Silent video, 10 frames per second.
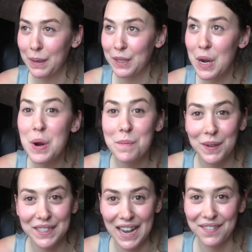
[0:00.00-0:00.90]
About 2
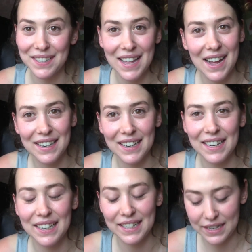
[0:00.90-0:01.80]
months after that,
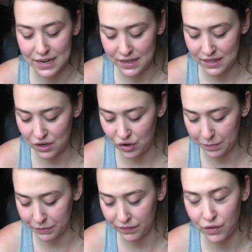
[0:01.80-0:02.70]
in the
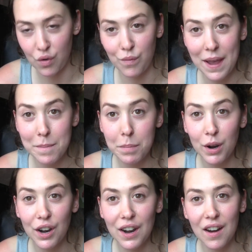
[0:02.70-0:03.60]
grips of
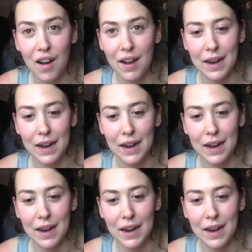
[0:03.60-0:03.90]
November,